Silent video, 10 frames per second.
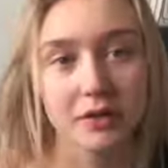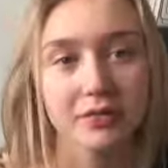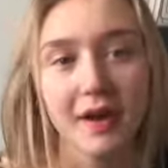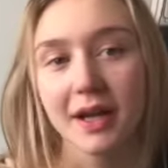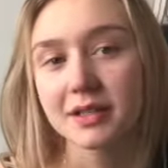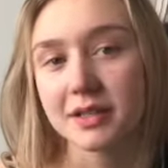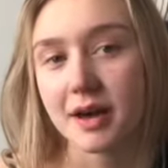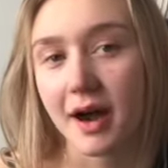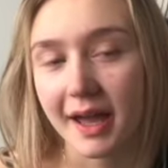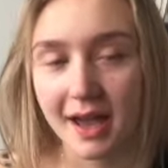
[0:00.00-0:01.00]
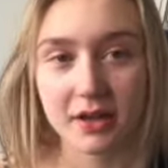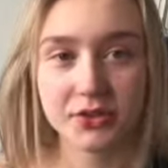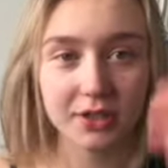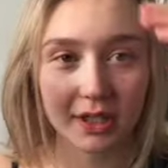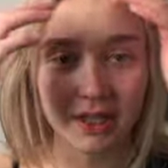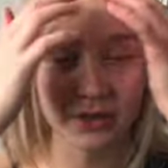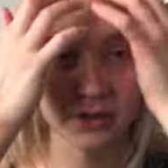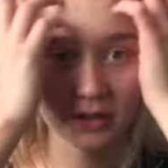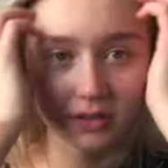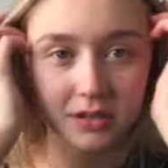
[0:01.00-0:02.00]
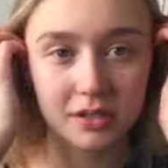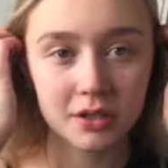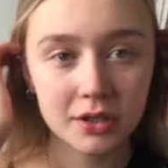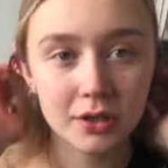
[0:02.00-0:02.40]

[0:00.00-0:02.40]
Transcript: The fact that I actually looked